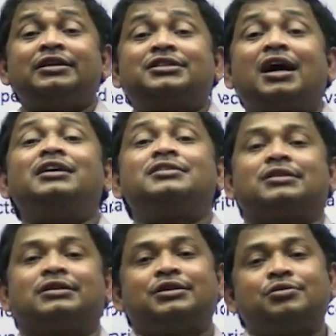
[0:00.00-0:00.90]
chance
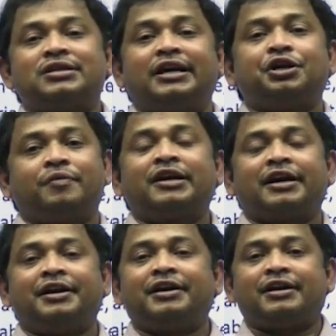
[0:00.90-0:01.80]
to set your
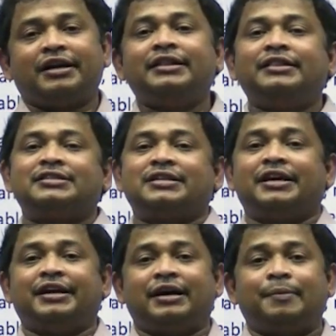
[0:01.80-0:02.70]
career in this
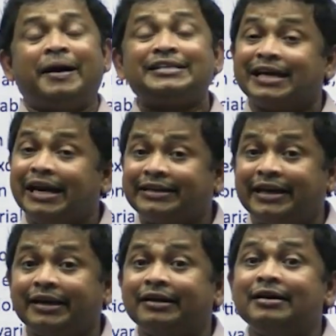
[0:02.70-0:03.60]
area by
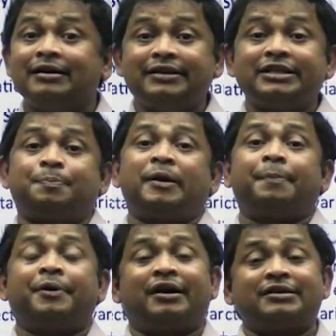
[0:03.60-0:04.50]
selecting this
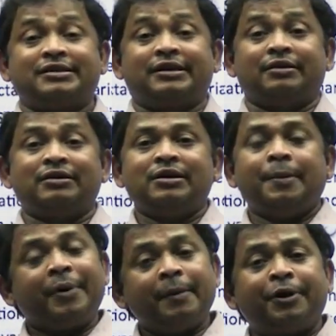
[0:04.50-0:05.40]
paper as a
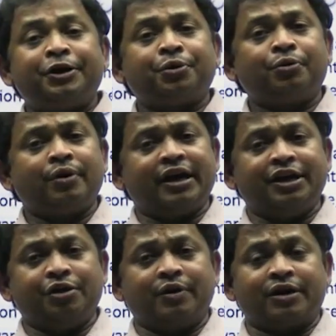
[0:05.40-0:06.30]
paper 2
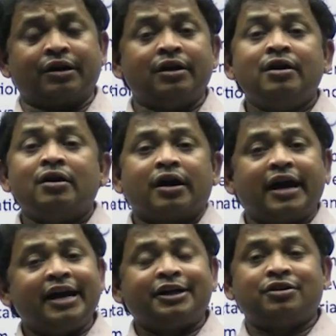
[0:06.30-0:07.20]
in your
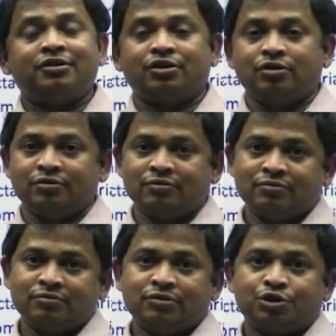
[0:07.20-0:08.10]
GATE
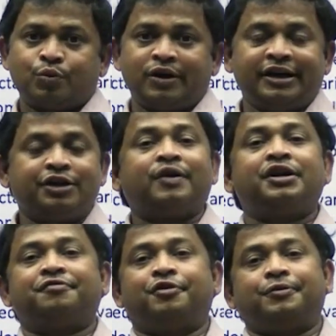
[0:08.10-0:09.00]

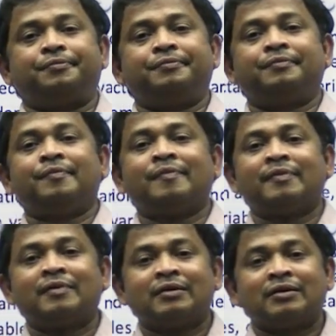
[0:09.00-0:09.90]
2024,
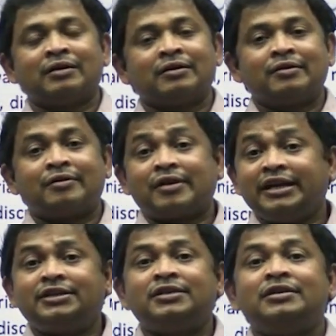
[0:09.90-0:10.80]

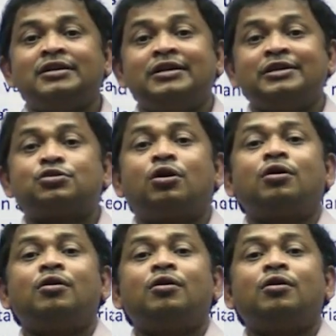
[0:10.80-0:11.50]
right? So